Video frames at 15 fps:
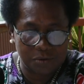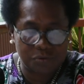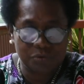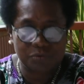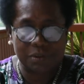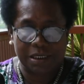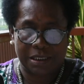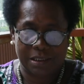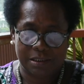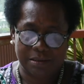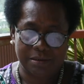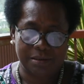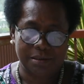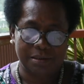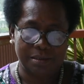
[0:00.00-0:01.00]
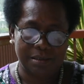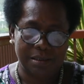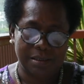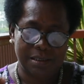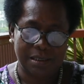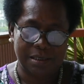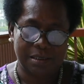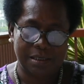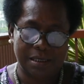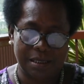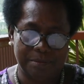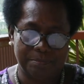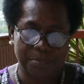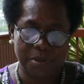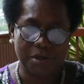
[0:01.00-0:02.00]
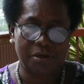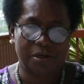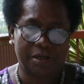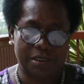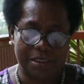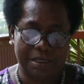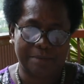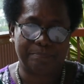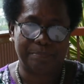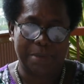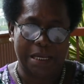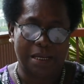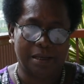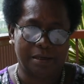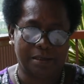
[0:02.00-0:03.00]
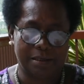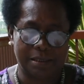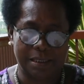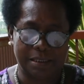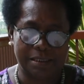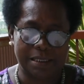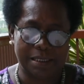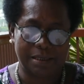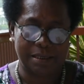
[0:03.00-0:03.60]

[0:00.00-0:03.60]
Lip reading: to the burden, the pain that